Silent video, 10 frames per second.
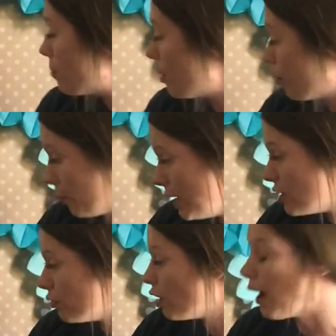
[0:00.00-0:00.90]
But we
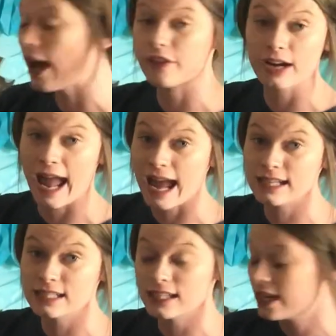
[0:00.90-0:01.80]
do know how they're
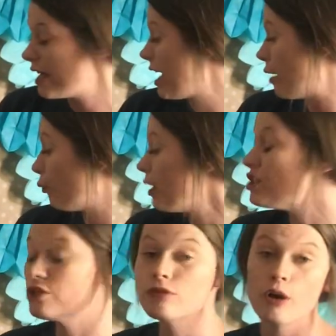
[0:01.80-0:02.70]
acting, and
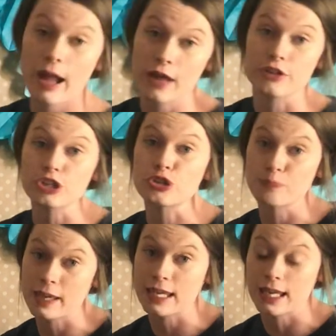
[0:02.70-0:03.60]
we do know how they're
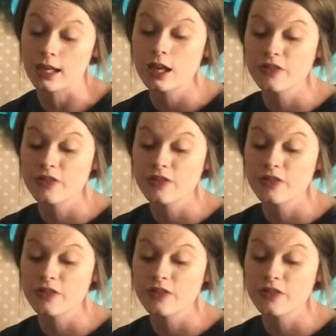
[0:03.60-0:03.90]
speaking.